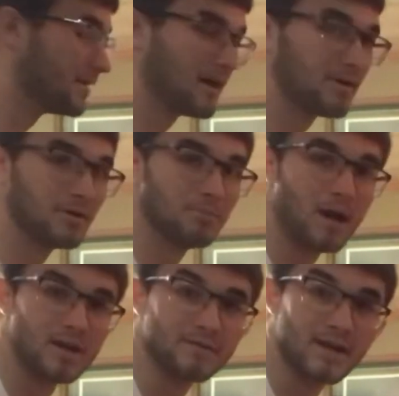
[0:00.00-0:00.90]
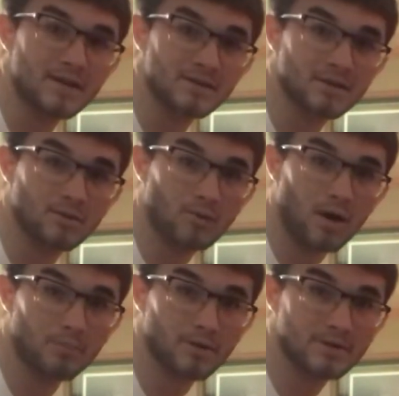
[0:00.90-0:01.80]
another modification to the
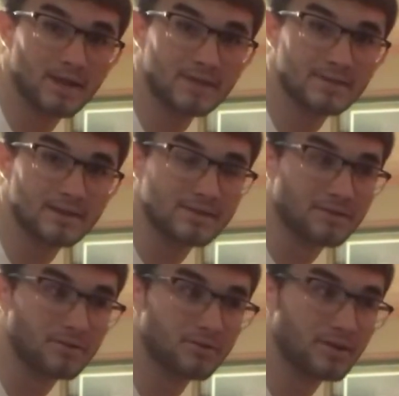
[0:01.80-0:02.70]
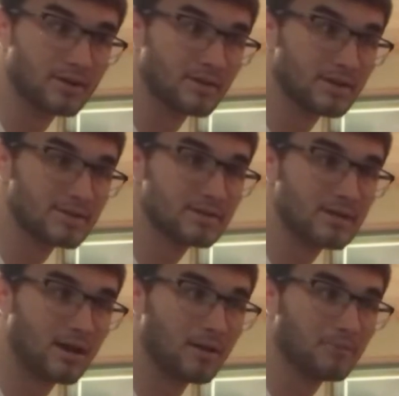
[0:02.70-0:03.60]
Romberg test that's included in this
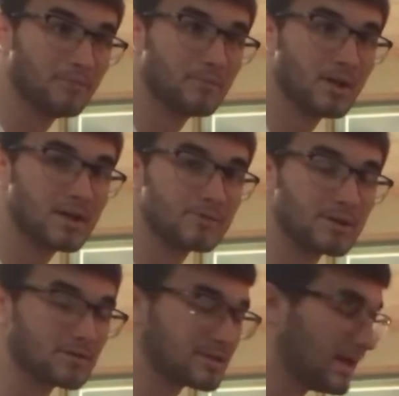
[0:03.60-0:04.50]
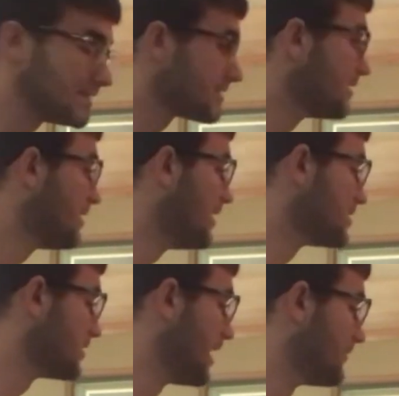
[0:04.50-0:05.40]
special test.
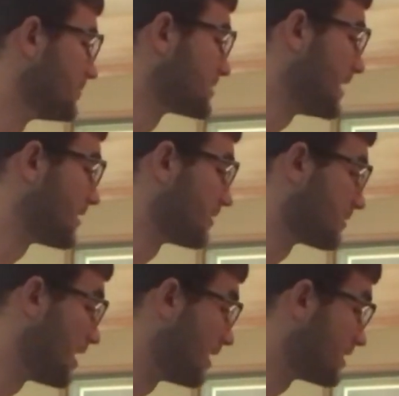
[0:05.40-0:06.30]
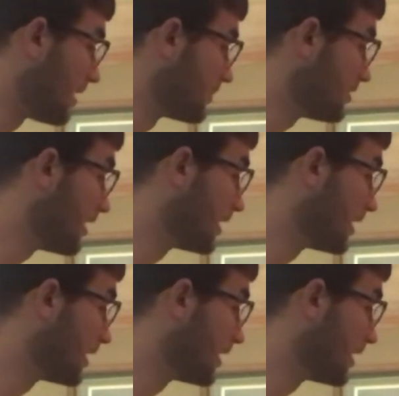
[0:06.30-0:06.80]
You'll have them stand on their non-dominant leg,